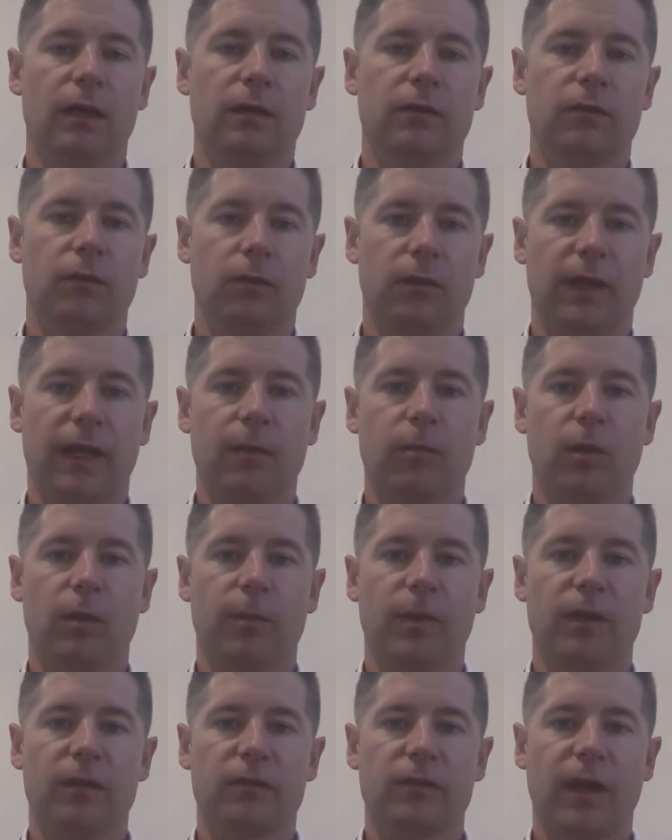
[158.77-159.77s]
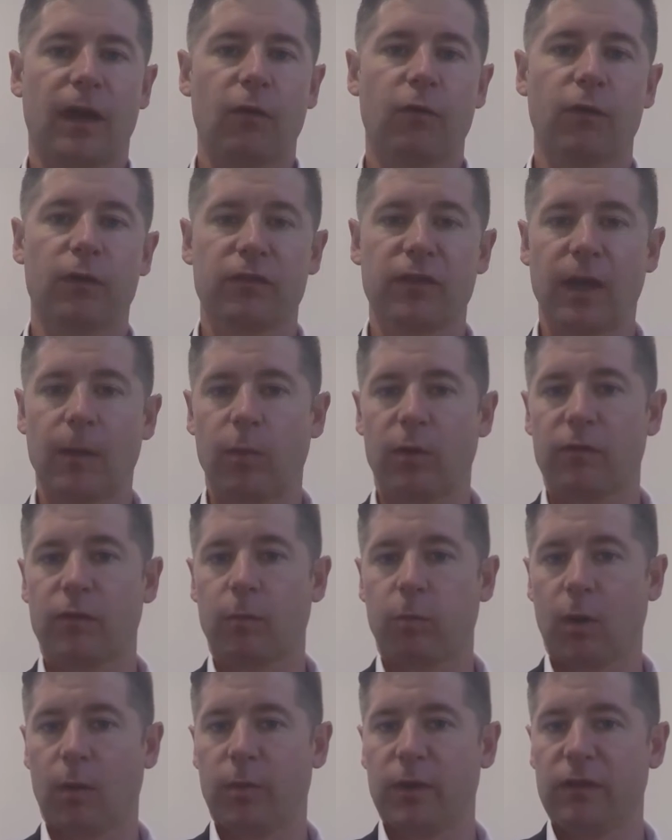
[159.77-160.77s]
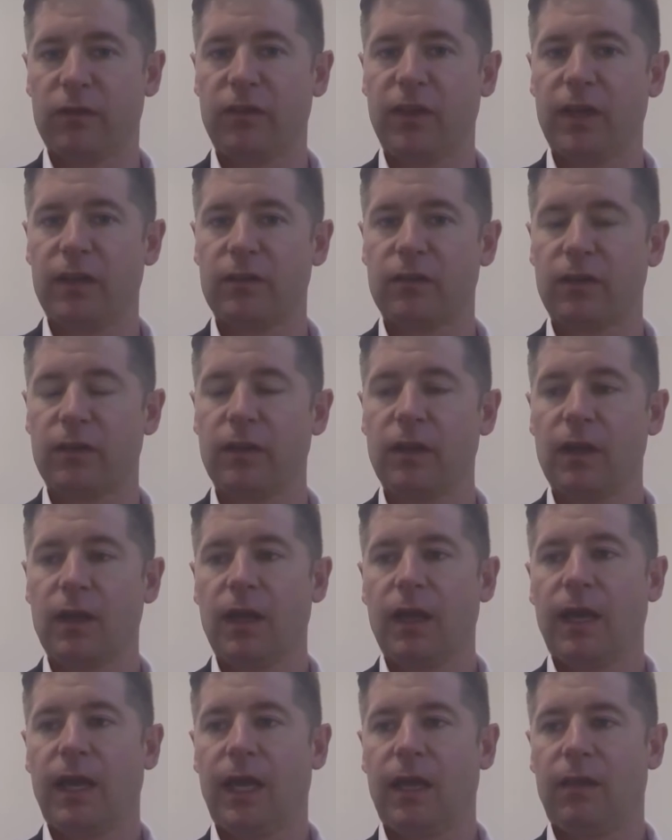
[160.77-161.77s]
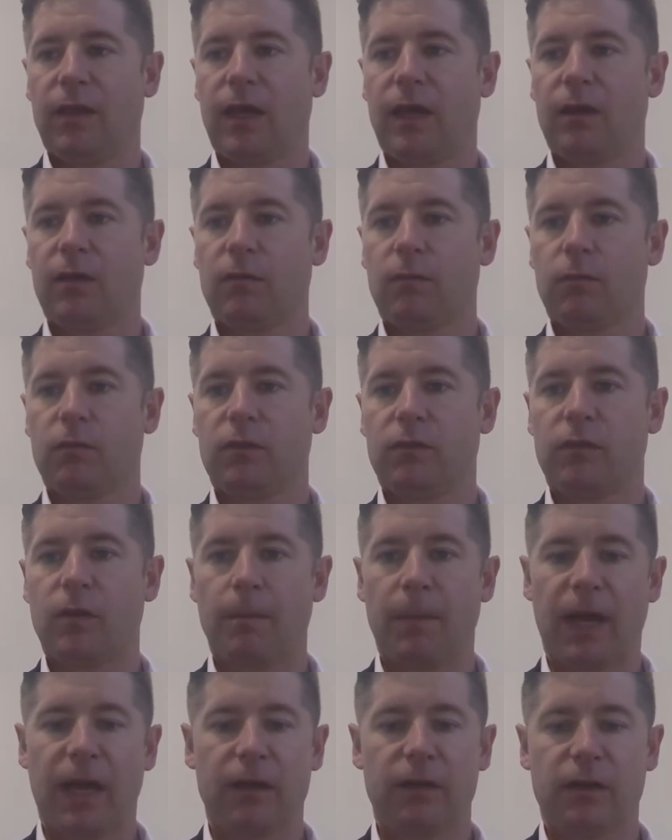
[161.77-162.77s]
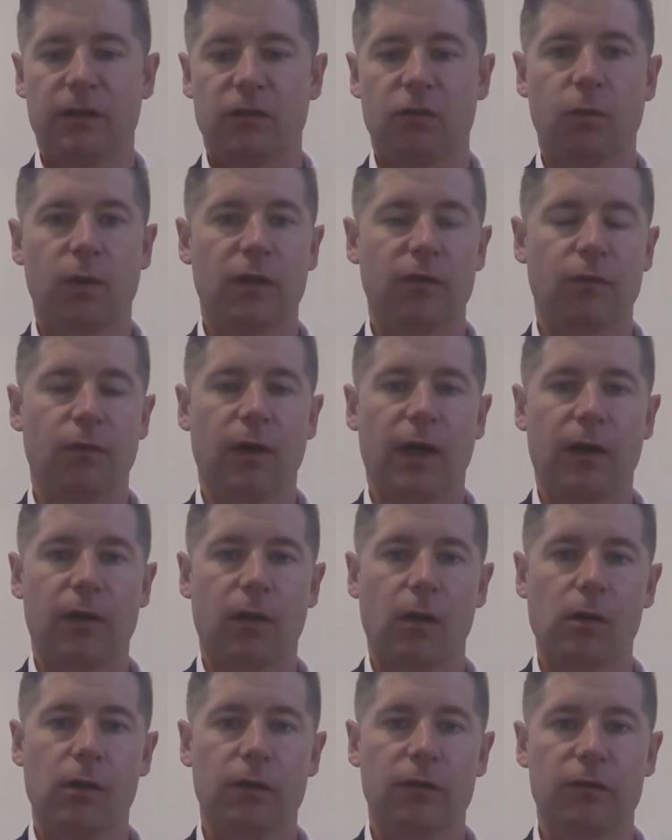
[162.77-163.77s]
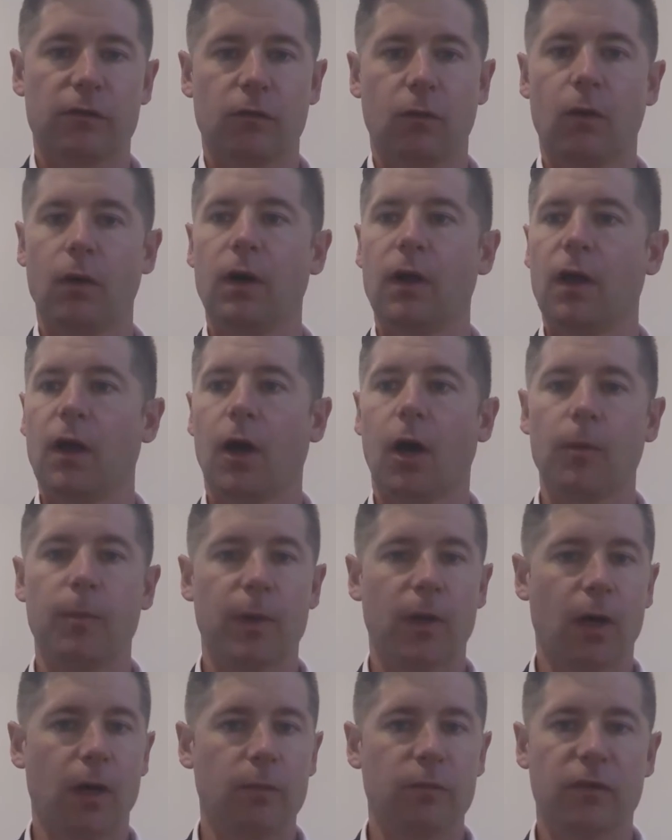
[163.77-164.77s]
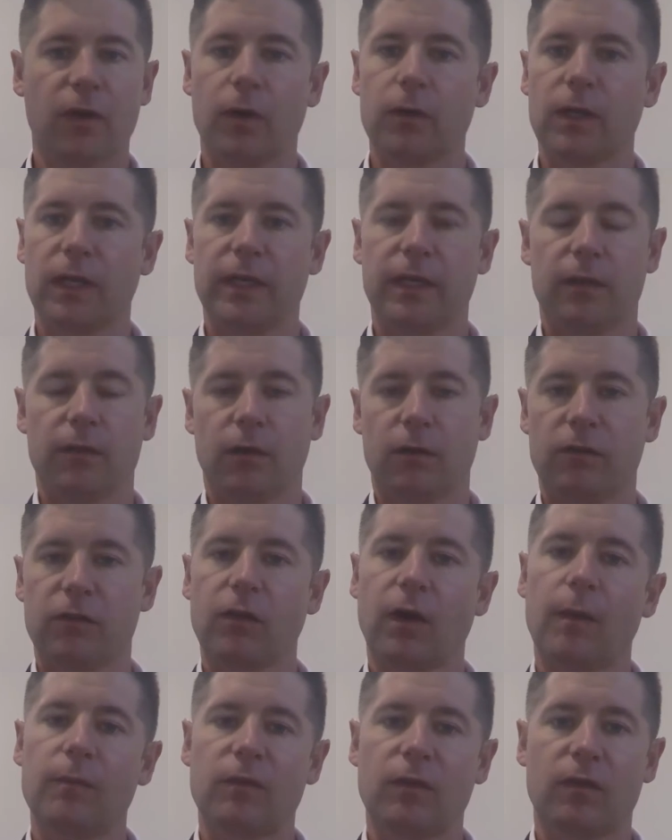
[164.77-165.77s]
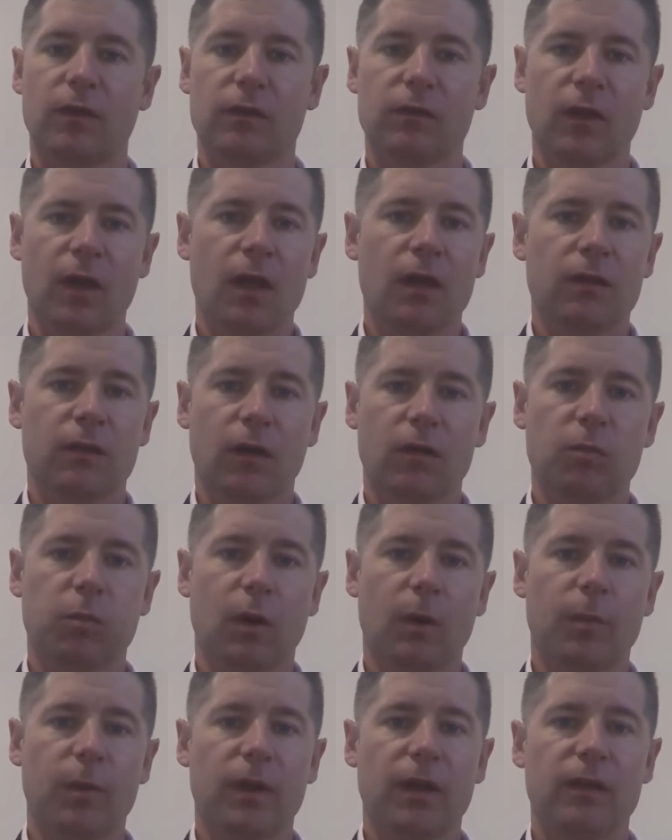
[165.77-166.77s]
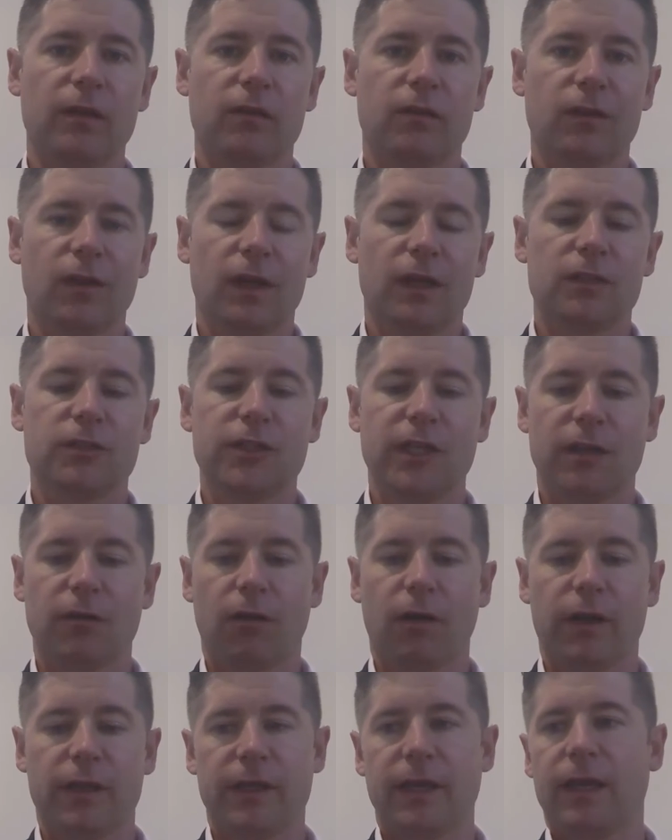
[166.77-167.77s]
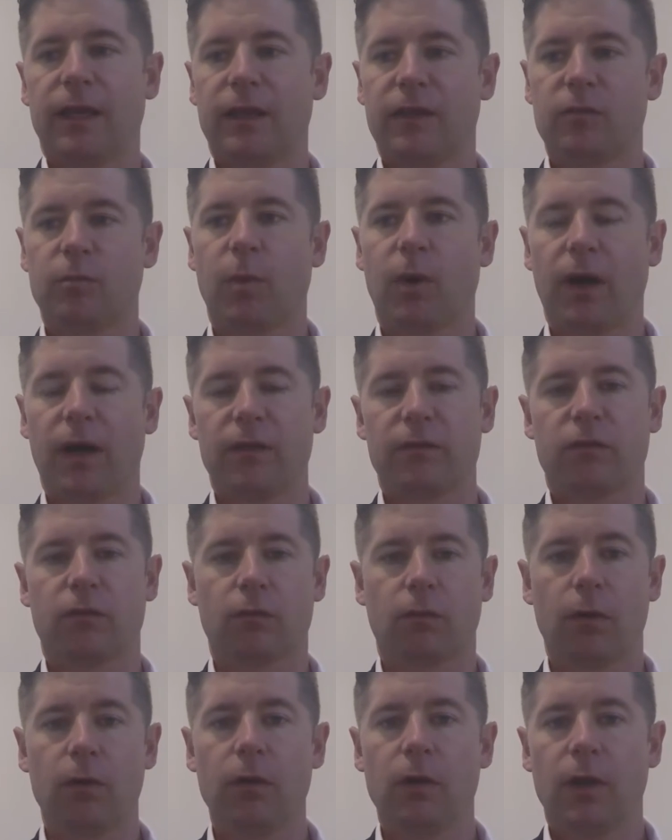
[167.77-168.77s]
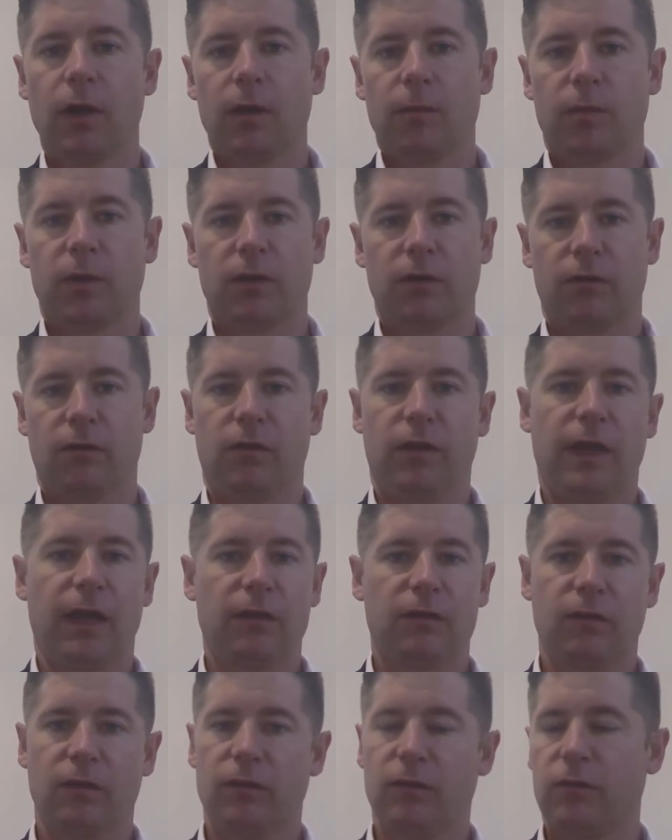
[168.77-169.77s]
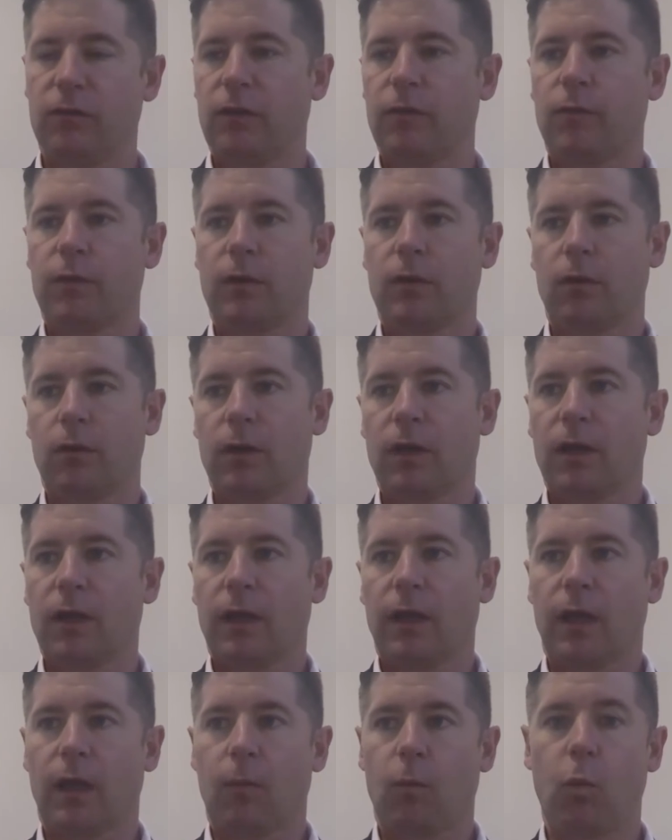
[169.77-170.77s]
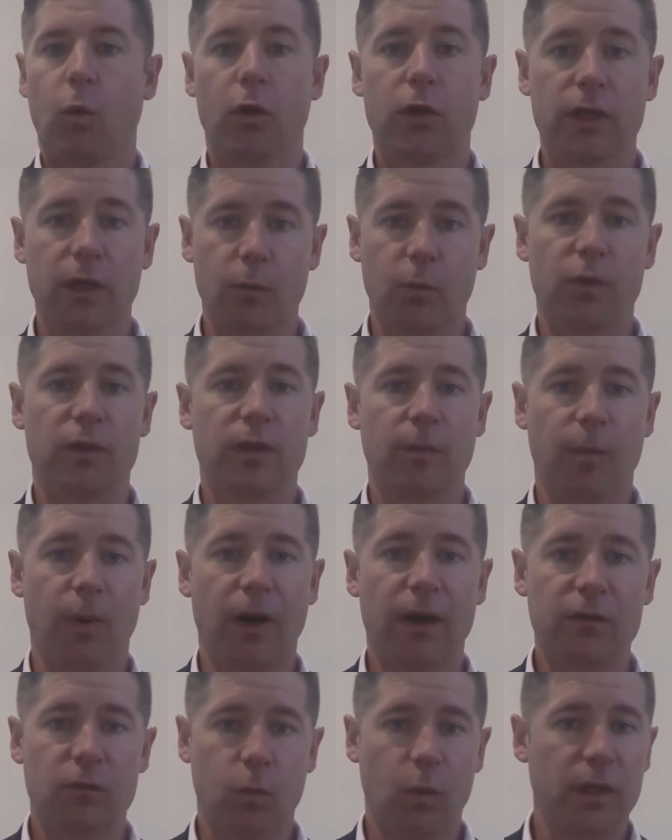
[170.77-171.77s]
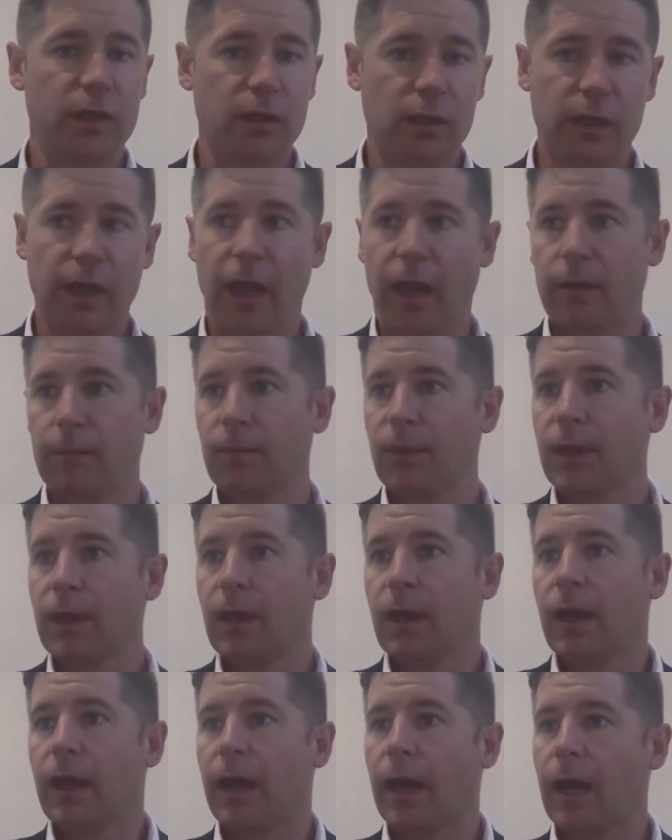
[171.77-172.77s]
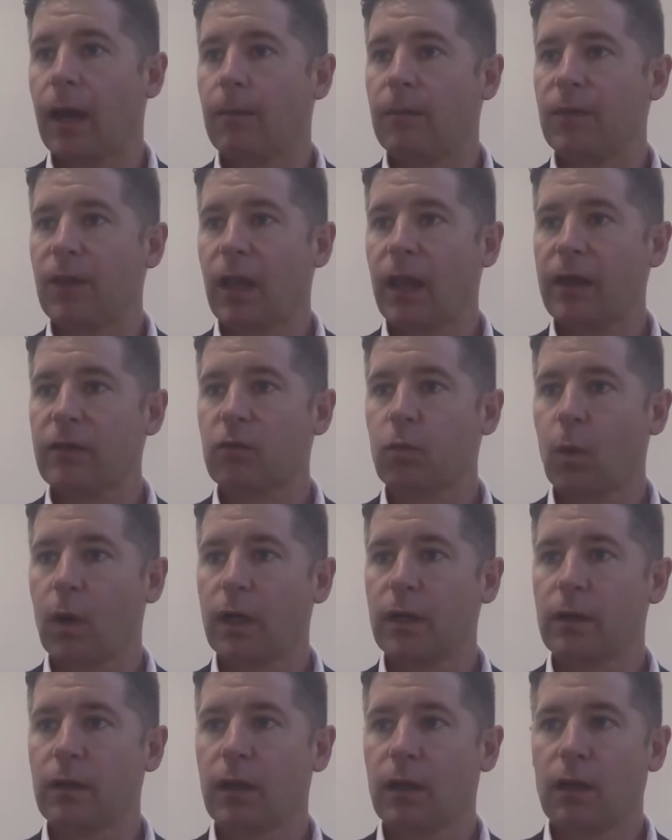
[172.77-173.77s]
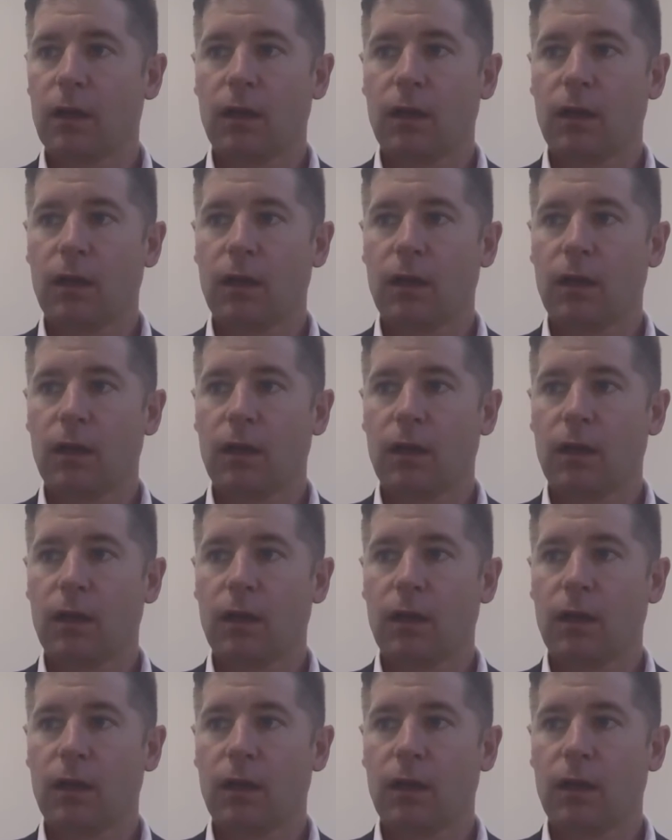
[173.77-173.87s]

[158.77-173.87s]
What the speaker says: enable a better sale. For example, if the property's tenanted and they're demanding 24-hour notice or open homes only and those types of things, those properties generally get less buyers through because the access is difficult. Work in with the buyers where you can. The last one,